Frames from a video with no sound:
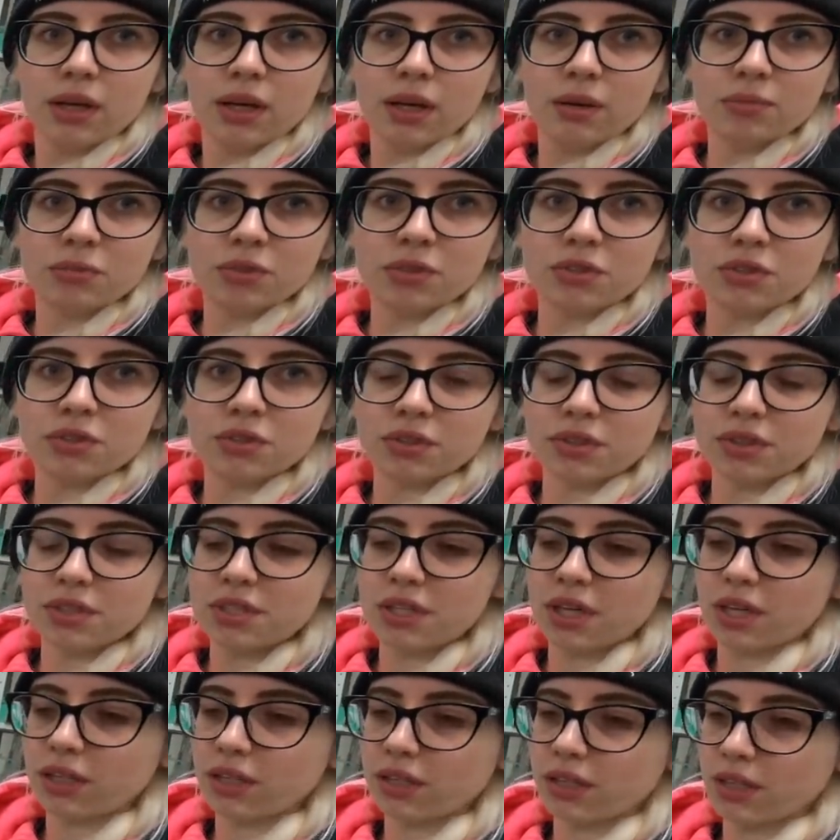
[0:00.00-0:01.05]
I'm just doing the
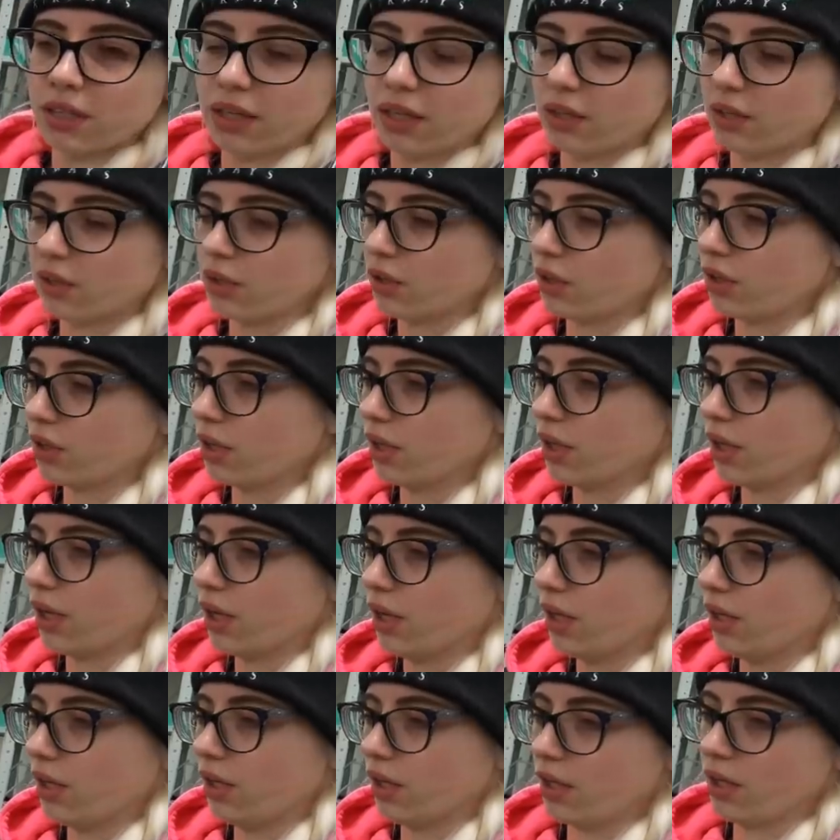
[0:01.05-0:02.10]
second layer
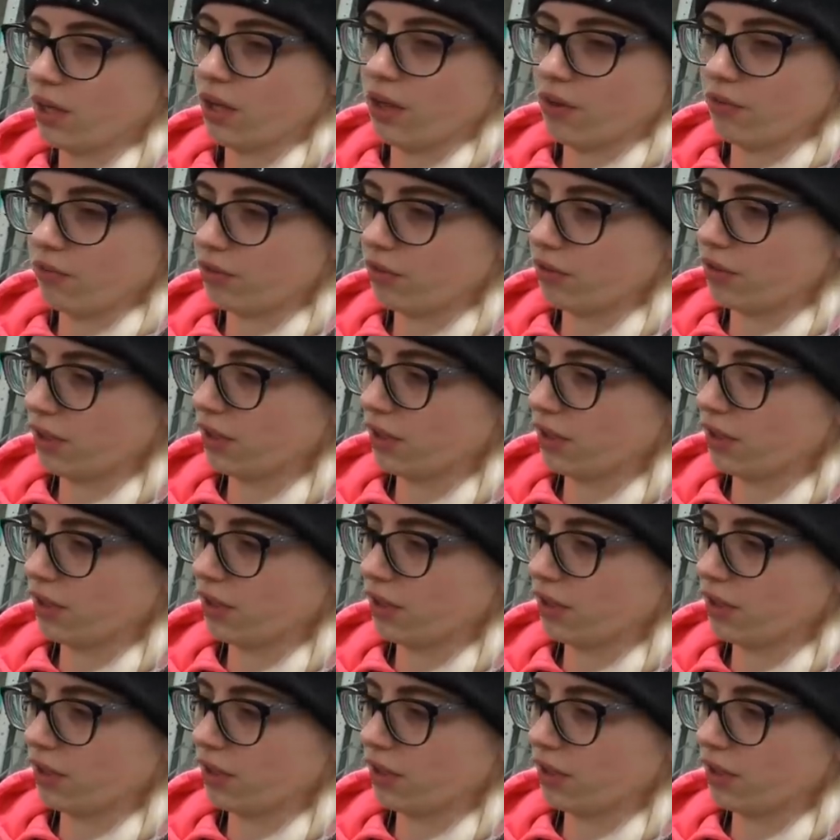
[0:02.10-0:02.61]
and then after